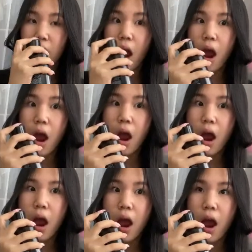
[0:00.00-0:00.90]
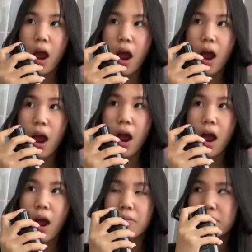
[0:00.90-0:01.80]

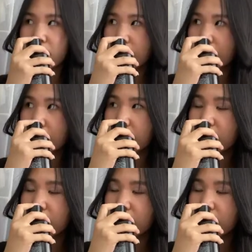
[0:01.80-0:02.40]
No one is speaking in this clip.